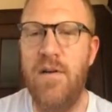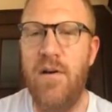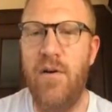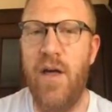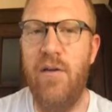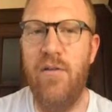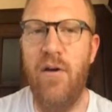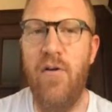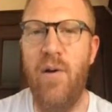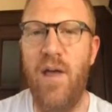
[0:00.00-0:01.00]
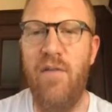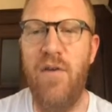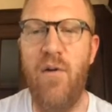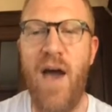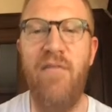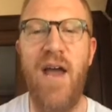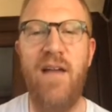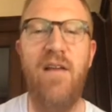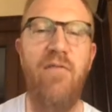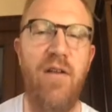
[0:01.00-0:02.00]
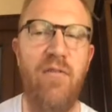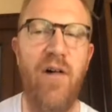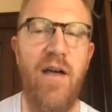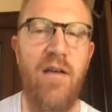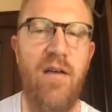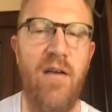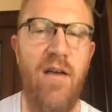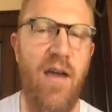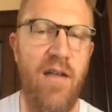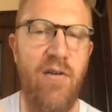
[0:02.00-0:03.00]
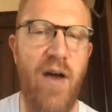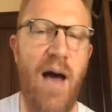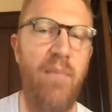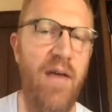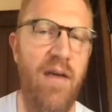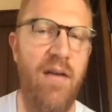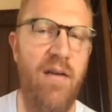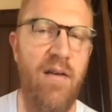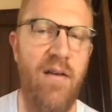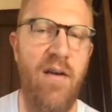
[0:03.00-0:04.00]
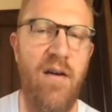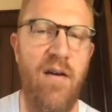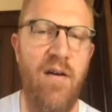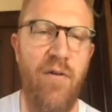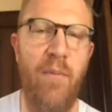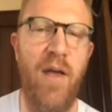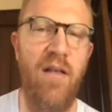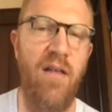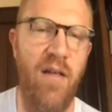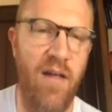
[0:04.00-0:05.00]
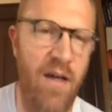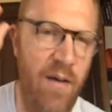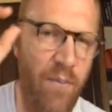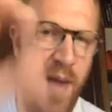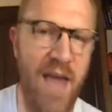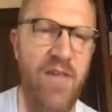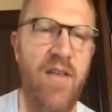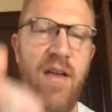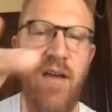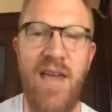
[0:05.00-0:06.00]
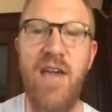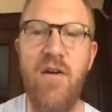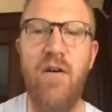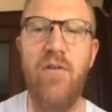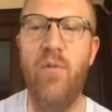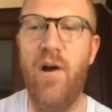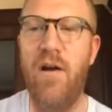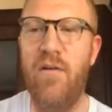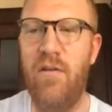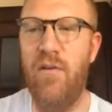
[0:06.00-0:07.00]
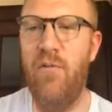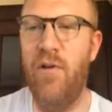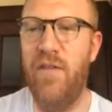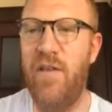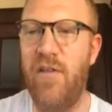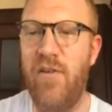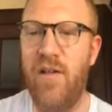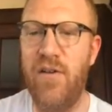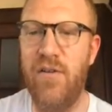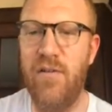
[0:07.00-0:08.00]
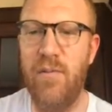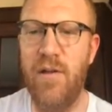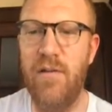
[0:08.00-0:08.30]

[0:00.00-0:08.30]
Okay, so if you have an activity you like and you copy from it, pasting here is where you want the destination to be.